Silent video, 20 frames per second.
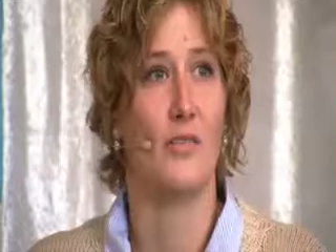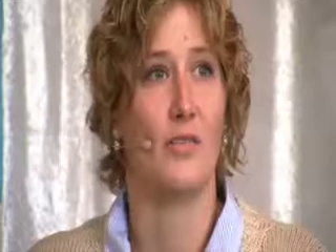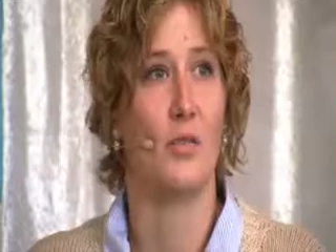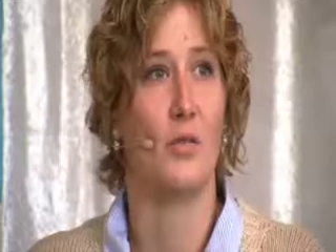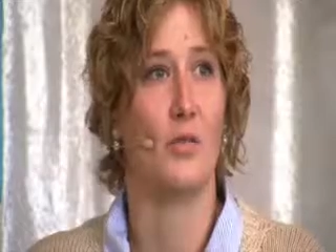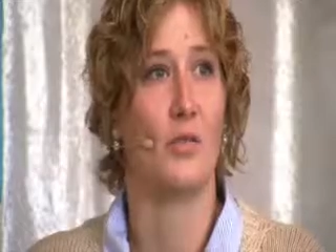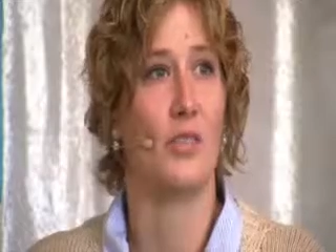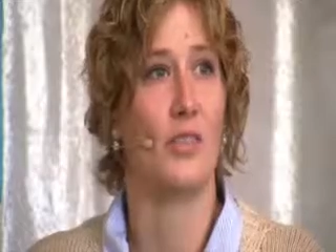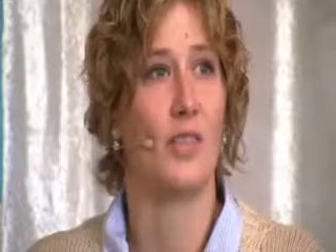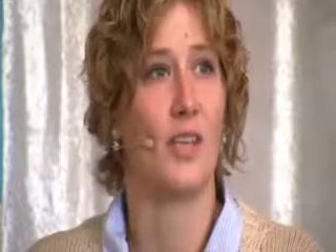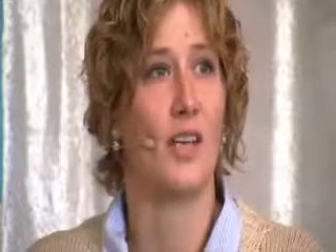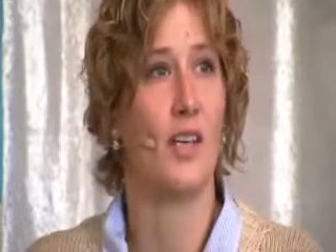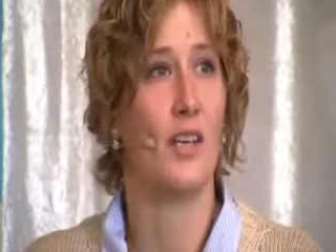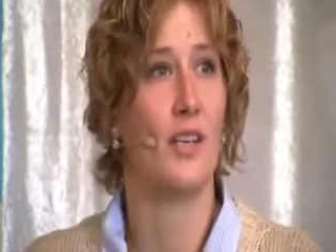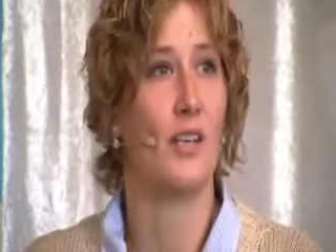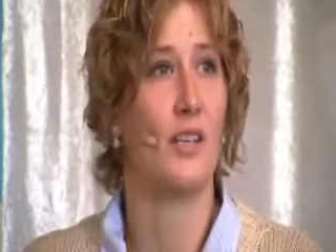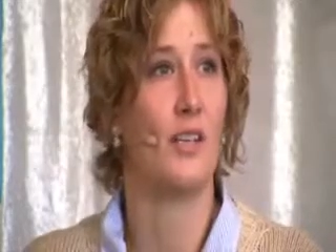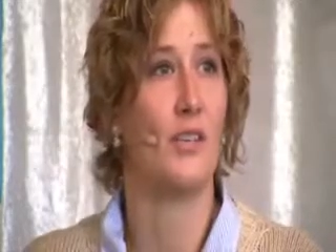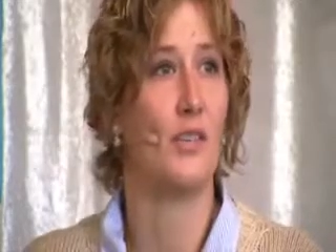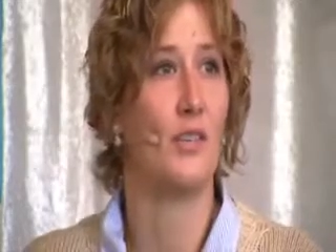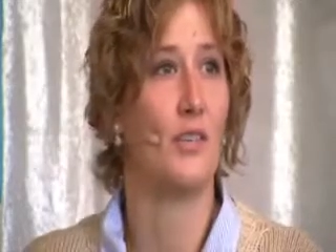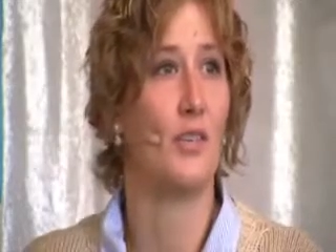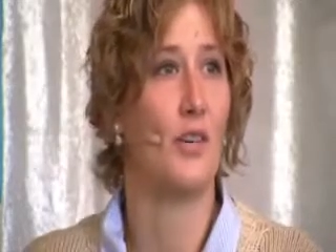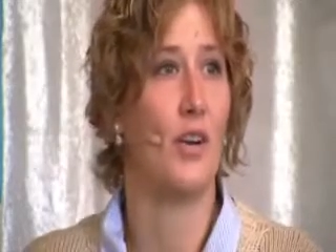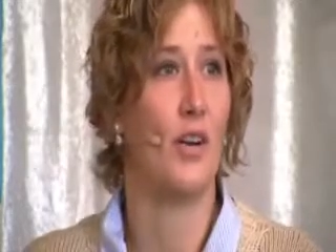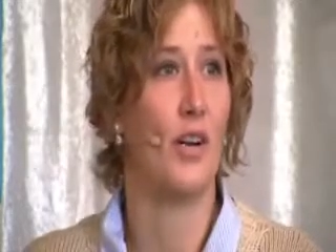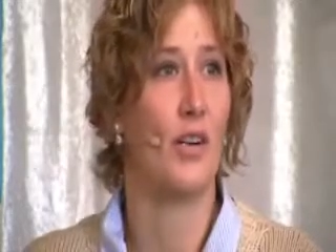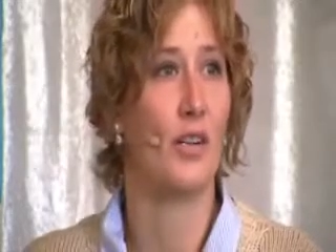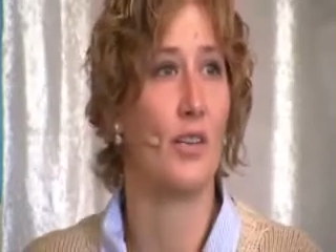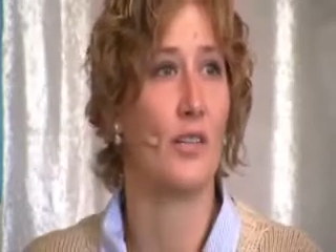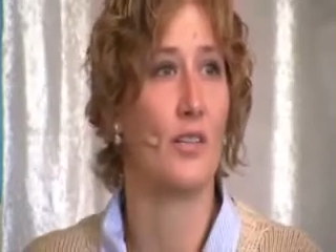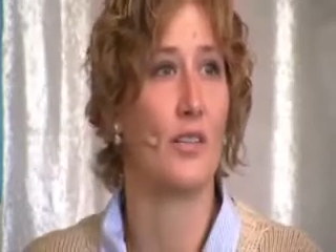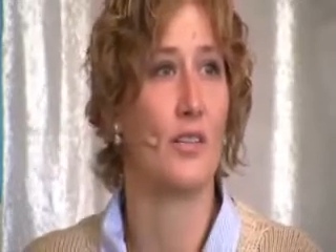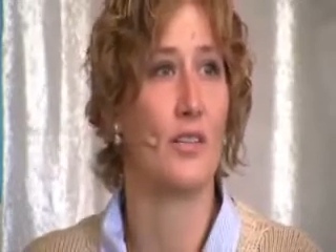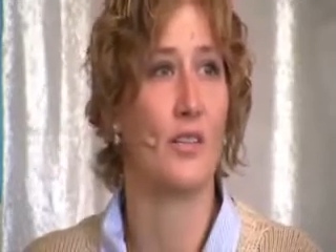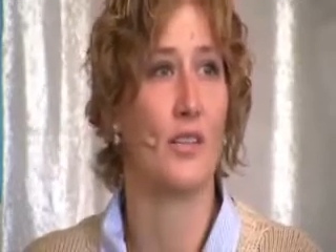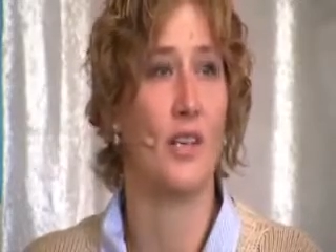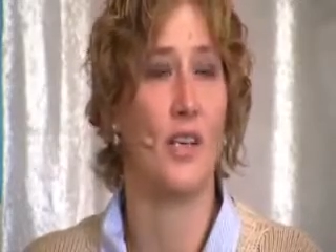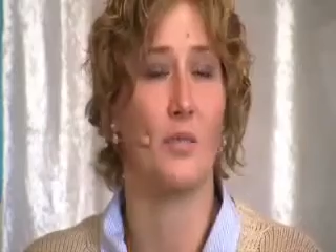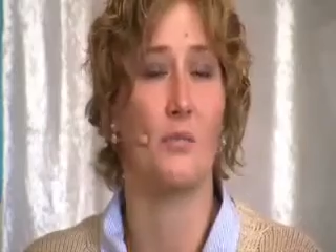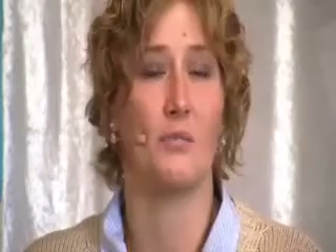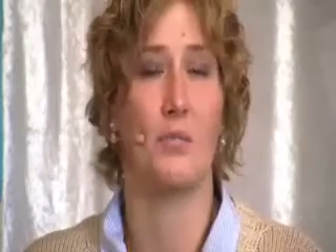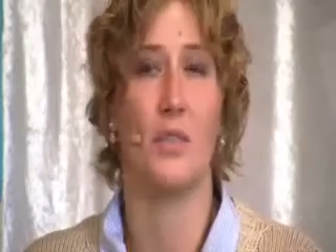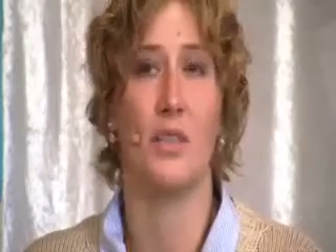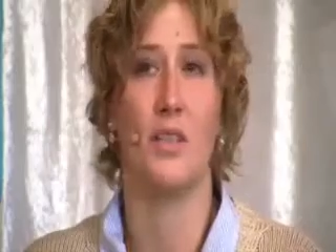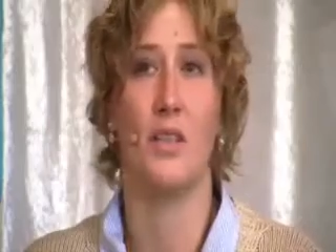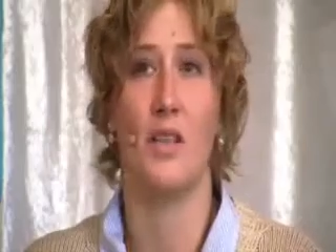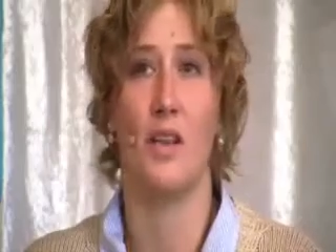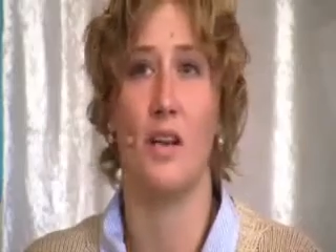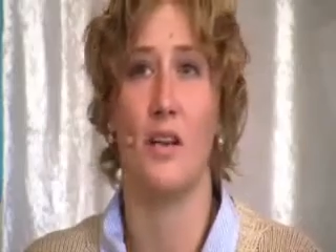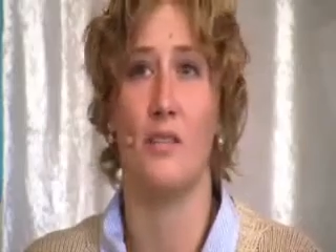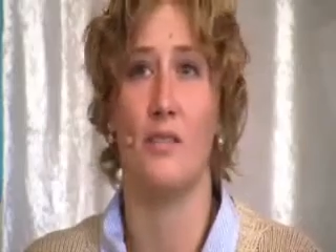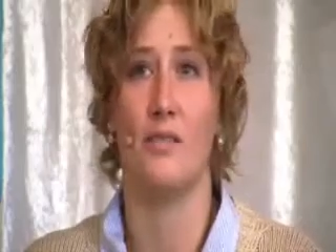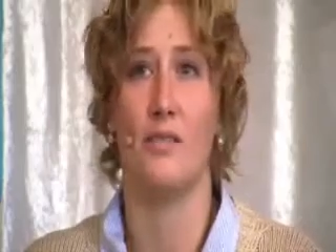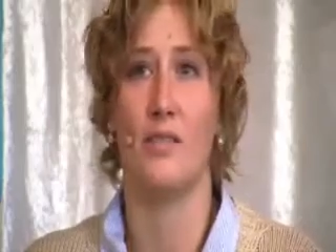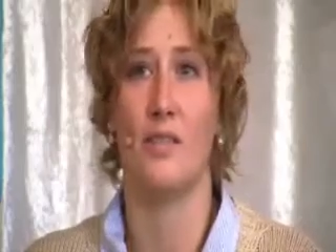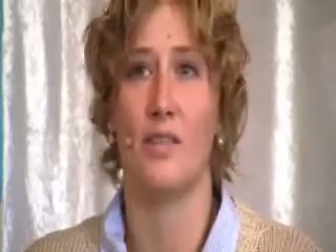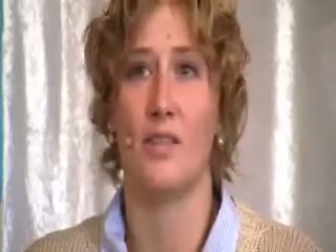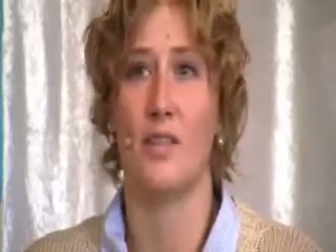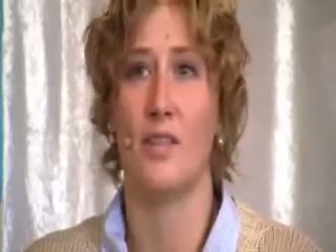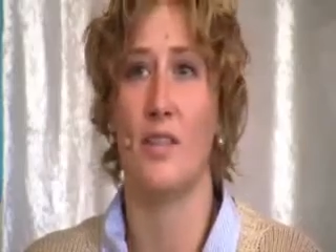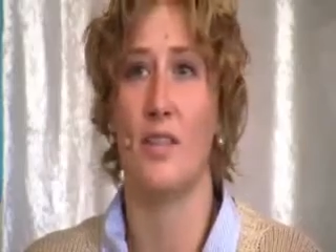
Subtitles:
If you stay in your heart and be love,